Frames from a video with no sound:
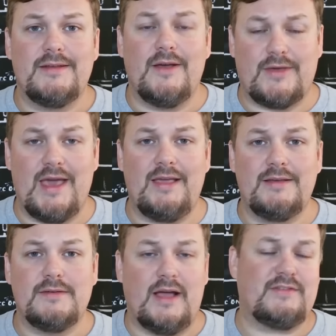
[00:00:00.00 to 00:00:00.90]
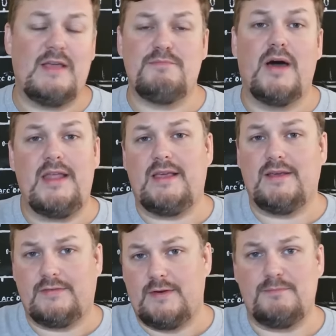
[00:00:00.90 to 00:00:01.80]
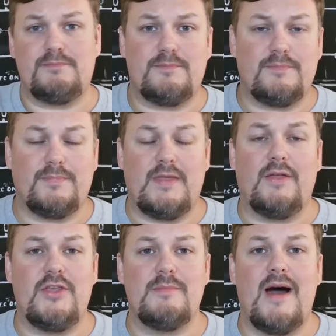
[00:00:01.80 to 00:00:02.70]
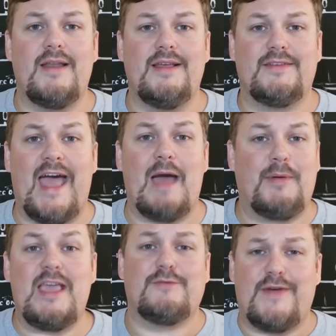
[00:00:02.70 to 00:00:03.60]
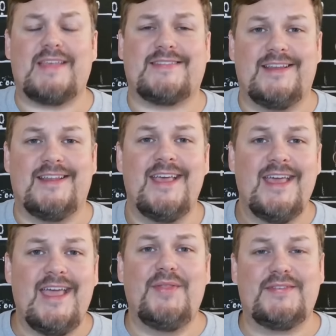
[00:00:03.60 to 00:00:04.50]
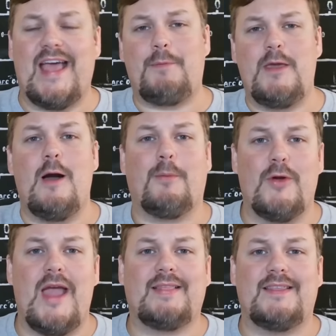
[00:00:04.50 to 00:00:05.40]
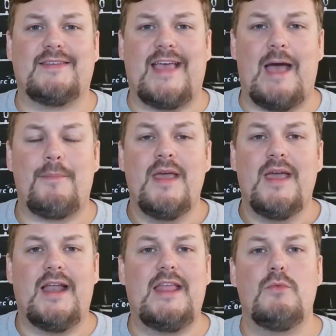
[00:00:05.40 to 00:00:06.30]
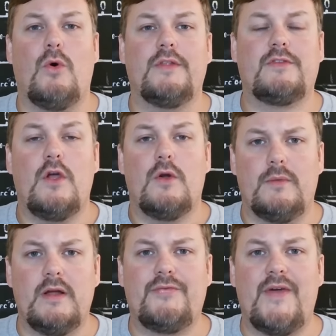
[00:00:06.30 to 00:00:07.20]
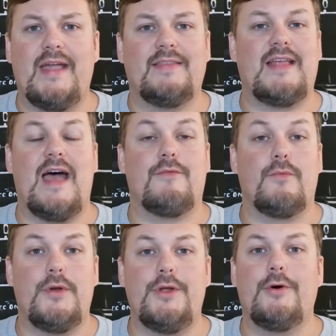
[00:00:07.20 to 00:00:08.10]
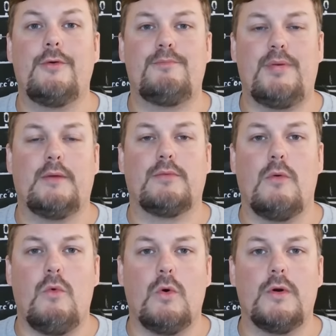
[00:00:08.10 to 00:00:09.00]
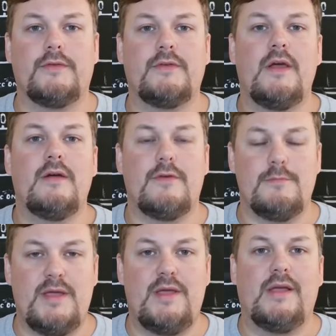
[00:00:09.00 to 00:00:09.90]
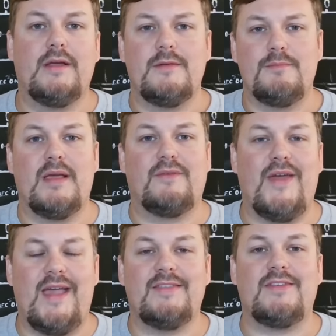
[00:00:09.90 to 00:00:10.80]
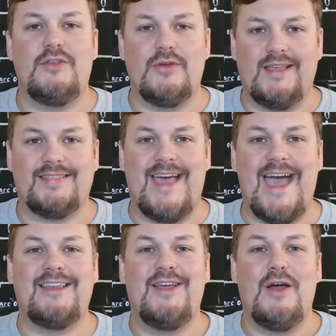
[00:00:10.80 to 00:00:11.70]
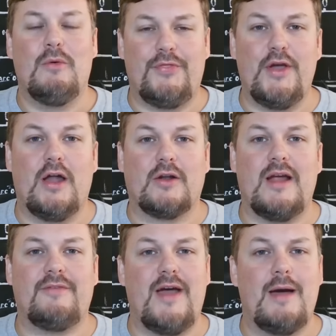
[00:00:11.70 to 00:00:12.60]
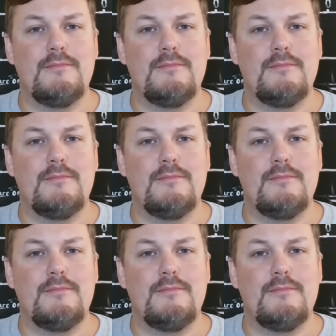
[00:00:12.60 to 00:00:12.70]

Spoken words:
Okay? I say buddy because I'm telling you about his app. He invested in this app. He helped create this app, and he wants real fans to have real big rewards for being big fans, and you can get that with the Autograph app.